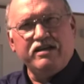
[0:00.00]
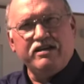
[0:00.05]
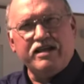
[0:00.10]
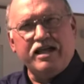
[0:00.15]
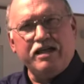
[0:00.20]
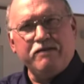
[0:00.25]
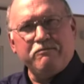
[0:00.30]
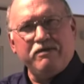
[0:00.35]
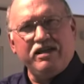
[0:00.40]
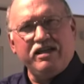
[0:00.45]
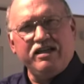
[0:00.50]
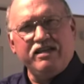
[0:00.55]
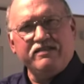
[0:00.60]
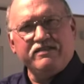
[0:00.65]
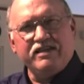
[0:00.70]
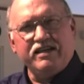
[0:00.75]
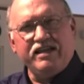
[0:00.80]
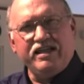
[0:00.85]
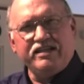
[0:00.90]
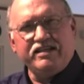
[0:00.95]
namely
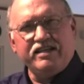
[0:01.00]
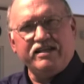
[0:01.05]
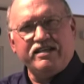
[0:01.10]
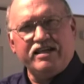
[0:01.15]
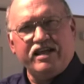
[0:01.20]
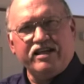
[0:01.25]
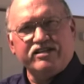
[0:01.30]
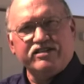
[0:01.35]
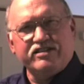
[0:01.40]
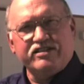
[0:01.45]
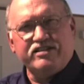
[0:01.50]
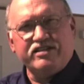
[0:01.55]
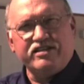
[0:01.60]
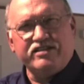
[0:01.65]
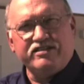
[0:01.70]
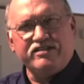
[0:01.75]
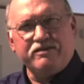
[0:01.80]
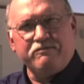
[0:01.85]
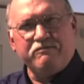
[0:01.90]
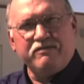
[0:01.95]
the leak detection
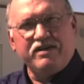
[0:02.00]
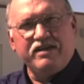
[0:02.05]
system.